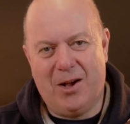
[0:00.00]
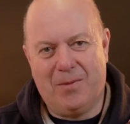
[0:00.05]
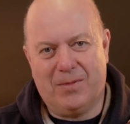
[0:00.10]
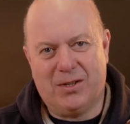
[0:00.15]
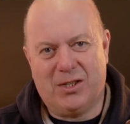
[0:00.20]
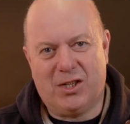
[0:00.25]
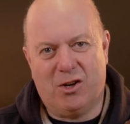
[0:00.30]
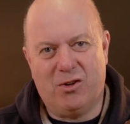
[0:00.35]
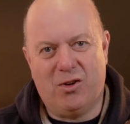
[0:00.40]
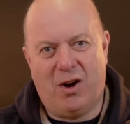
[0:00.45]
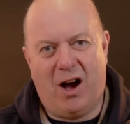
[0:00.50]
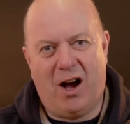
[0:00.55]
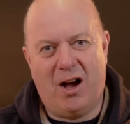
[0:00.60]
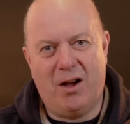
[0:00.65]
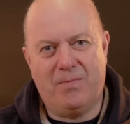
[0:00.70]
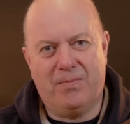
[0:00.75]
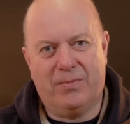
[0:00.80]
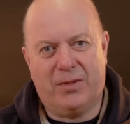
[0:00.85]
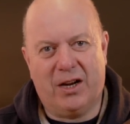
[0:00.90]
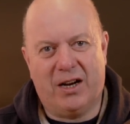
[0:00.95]
So
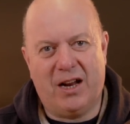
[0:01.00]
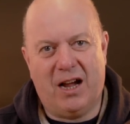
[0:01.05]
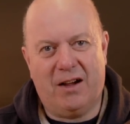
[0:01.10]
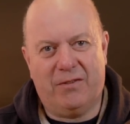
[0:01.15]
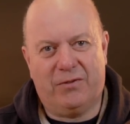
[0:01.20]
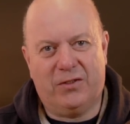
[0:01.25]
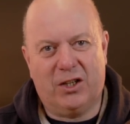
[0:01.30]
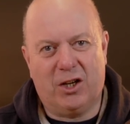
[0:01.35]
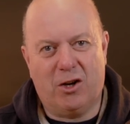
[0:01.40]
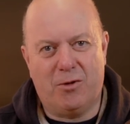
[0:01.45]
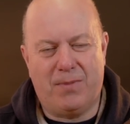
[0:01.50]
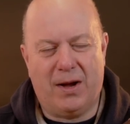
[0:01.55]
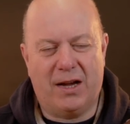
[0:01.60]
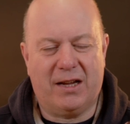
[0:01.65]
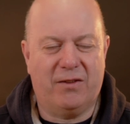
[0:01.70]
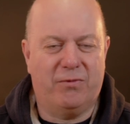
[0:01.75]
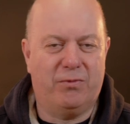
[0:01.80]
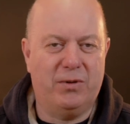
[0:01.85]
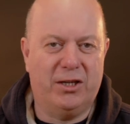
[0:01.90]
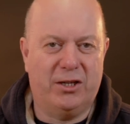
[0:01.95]
I'm going to have to go
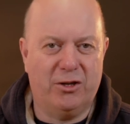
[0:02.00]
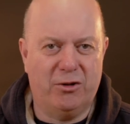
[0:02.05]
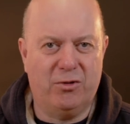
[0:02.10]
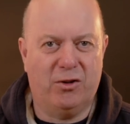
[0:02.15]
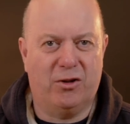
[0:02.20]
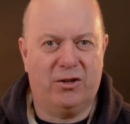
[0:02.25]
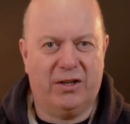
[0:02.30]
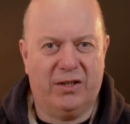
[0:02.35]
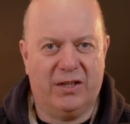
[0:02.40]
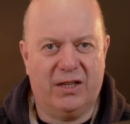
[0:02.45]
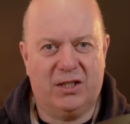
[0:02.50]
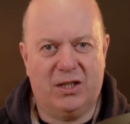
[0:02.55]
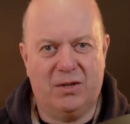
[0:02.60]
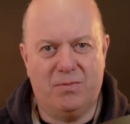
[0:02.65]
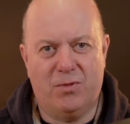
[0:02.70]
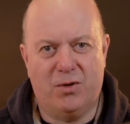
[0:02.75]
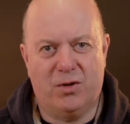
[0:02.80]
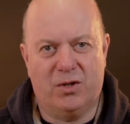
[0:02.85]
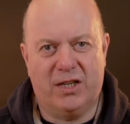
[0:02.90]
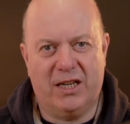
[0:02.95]
back, if we do look at this in
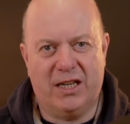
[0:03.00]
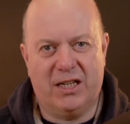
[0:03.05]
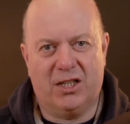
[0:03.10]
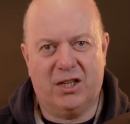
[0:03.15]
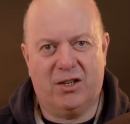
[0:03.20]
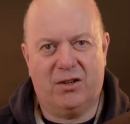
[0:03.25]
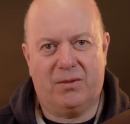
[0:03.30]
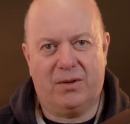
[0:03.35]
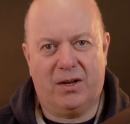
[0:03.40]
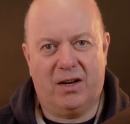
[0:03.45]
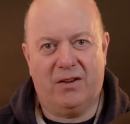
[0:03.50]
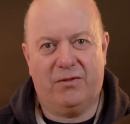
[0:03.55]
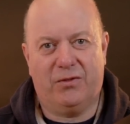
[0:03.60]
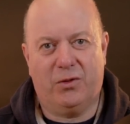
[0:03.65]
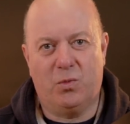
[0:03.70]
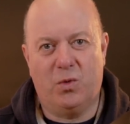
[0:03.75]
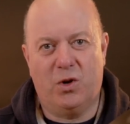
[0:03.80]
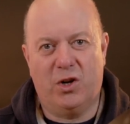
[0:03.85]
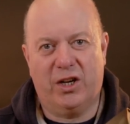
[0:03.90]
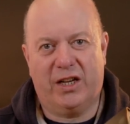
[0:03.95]
more detail, and I'm going to have
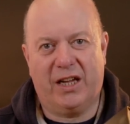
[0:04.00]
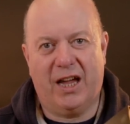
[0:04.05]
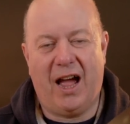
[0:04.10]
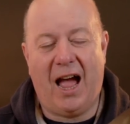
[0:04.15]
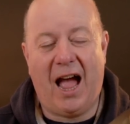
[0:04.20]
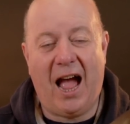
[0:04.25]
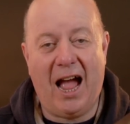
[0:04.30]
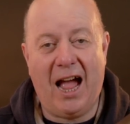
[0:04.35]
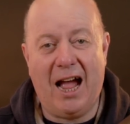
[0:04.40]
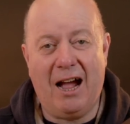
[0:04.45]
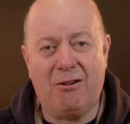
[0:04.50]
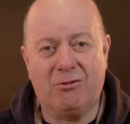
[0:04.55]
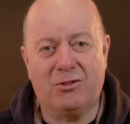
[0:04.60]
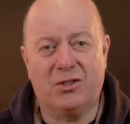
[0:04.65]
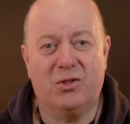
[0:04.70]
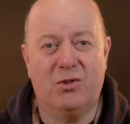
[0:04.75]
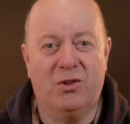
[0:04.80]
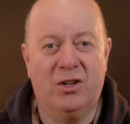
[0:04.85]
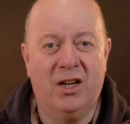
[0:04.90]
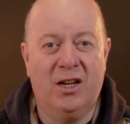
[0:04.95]
to work out how
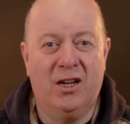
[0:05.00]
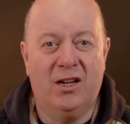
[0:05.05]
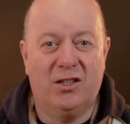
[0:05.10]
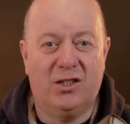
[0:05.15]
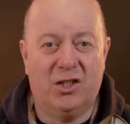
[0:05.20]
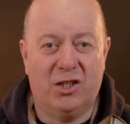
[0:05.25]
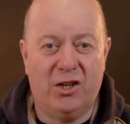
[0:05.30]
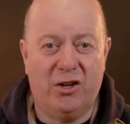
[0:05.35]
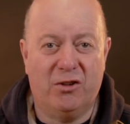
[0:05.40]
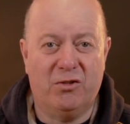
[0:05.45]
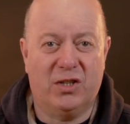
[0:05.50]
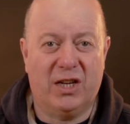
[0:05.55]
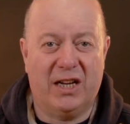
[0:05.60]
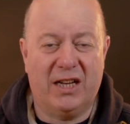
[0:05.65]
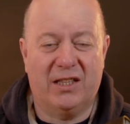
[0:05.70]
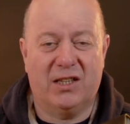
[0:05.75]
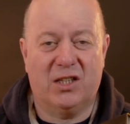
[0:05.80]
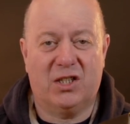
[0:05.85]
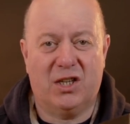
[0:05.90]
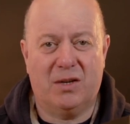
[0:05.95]
to use it
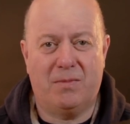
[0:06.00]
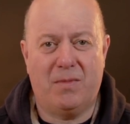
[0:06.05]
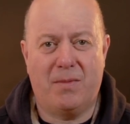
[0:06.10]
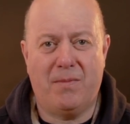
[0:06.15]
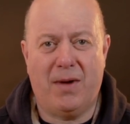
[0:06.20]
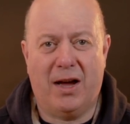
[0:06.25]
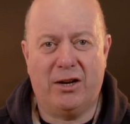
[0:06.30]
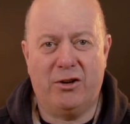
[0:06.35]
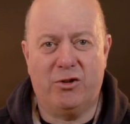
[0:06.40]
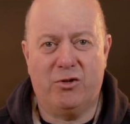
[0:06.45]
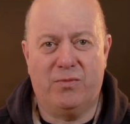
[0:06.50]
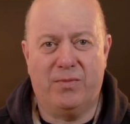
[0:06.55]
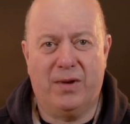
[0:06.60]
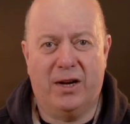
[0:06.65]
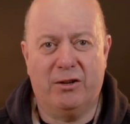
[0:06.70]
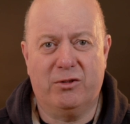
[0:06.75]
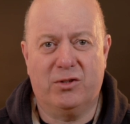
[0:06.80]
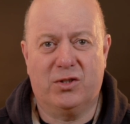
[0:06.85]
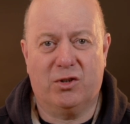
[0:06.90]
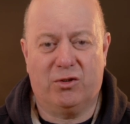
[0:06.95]
in the semi-manual
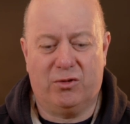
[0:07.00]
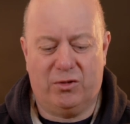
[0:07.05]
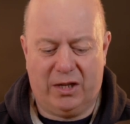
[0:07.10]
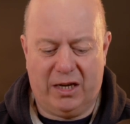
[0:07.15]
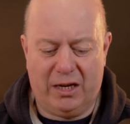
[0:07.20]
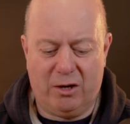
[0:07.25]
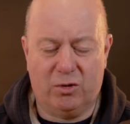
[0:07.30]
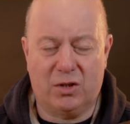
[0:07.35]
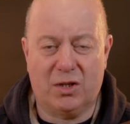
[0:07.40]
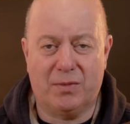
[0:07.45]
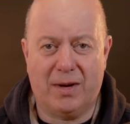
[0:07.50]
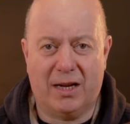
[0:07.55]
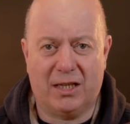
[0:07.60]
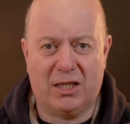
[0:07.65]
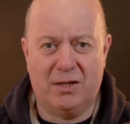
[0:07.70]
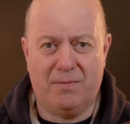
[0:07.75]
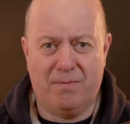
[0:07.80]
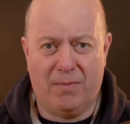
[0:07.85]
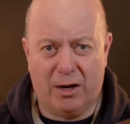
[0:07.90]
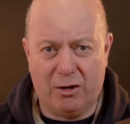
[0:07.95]
modes or the
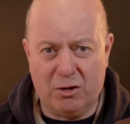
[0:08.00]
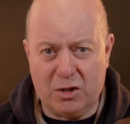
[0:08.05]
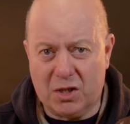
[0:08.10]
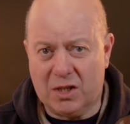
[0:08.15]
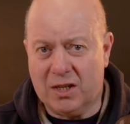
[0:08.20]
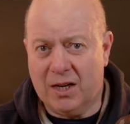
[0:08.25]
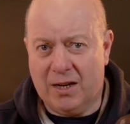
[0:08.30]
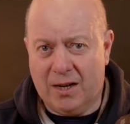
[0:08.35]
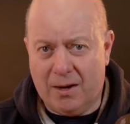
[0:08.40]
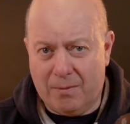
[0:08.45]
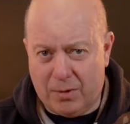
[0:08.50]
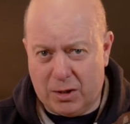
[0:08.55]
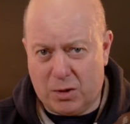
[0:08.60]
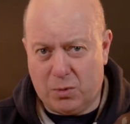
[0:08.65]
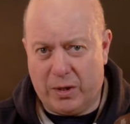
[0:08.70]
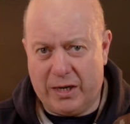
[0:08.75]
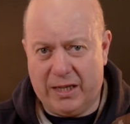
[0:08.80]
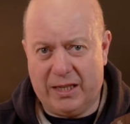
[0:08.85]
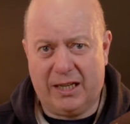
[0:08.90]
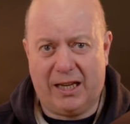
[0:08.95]
automatic modes
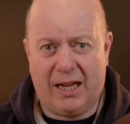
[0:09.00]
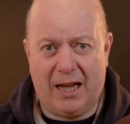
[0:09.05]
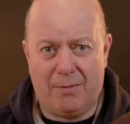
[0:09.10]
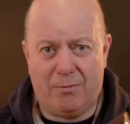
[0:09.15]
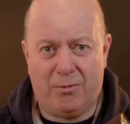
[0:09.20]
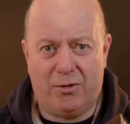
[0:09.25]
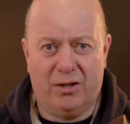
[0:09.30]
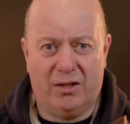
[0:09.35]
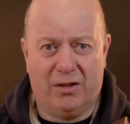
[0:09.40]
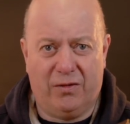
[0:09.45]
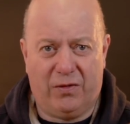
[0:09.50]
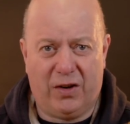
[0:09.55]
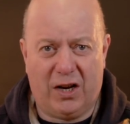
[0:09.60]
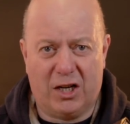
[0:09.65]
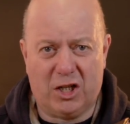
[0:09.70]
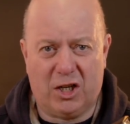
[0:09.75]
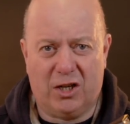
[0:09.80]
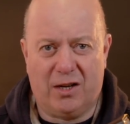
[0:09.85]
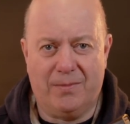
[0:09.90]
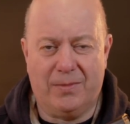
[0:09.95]
between the camera and the
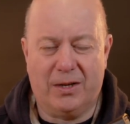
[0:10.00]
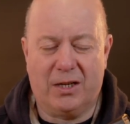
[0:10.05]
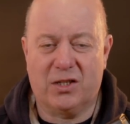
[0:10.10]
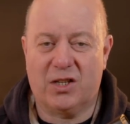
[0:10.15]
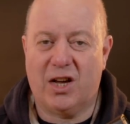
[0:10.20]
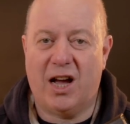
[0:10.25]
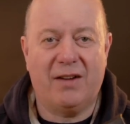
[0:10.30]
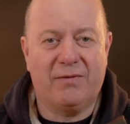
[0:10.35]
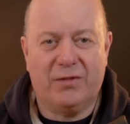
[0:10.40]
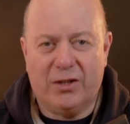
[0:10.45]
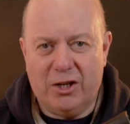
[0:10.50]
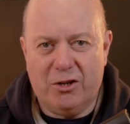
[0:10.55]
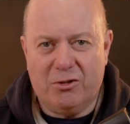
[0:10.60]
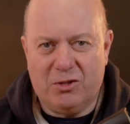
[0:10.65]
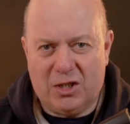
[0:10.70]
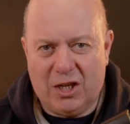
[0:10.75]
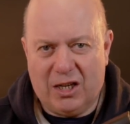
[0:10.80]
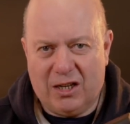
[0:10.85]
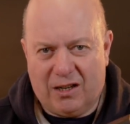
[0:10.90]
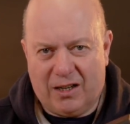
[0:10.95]
flashlight, because I haven't
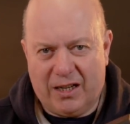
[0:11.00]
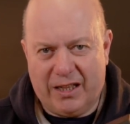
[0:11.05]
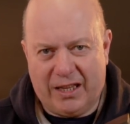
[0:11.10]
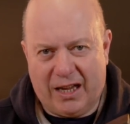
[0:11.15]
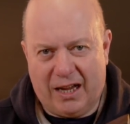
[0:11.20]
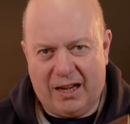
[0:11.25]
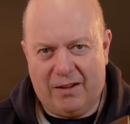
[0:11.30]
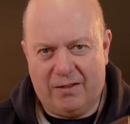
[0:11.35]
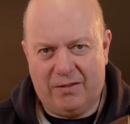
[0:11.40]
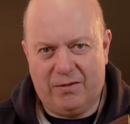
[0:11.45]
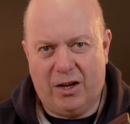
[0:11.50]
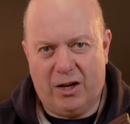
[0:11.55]
used it like that